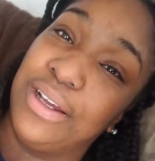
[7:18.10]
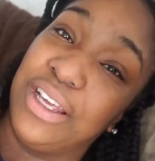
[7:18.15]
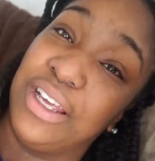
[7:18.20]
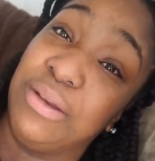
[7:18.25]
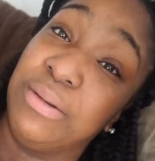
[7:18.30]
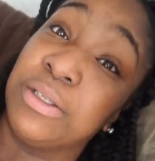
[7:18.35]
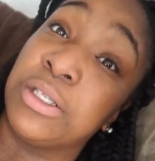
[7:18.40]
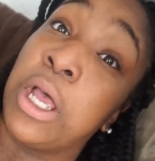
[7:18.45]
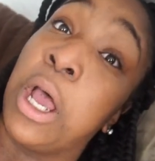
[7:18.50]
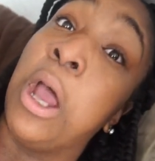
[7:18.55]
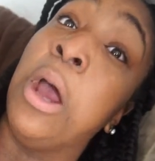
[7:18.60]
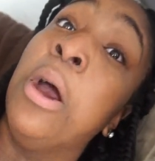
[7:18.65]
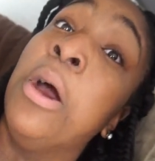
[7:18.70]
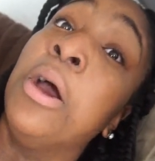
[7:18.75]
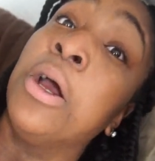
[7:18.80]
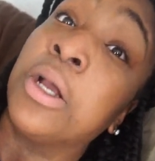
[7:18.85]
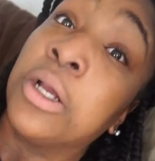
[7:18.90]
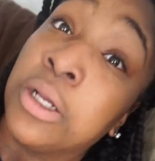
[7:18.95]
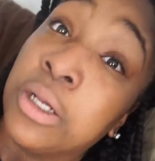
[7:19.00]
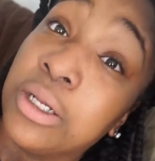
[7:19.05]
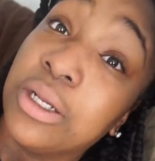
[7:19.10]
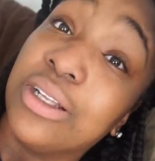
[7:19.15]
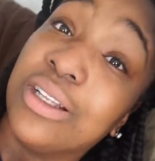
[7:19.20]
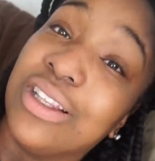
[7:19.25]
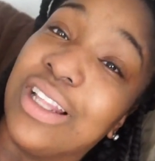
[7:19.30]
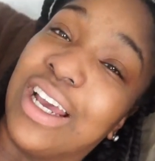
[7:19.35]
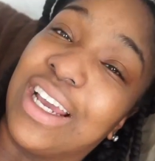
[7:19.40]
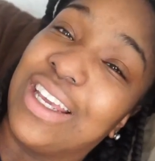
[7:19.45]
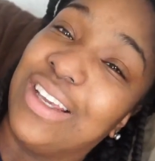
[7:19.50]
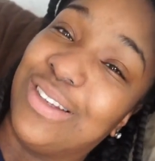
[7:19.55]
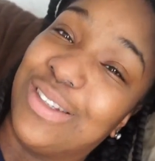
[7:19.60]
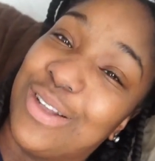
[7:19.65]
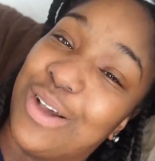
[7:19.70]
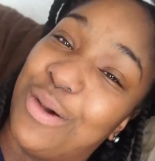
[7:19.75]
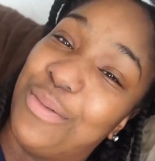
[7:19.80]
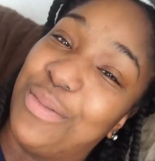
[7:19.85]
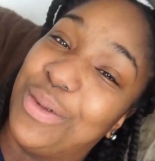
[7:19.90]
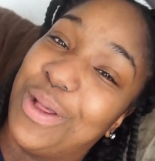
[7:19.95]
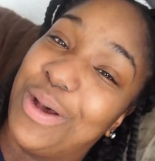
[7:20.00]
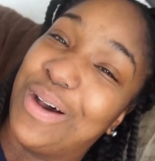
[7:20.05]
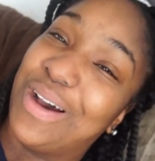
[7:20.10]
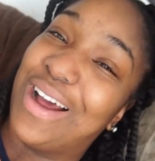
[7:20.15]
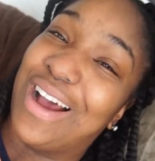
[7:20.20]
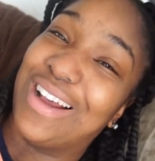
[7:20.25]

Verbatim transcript: He was like, like he was going to blow it.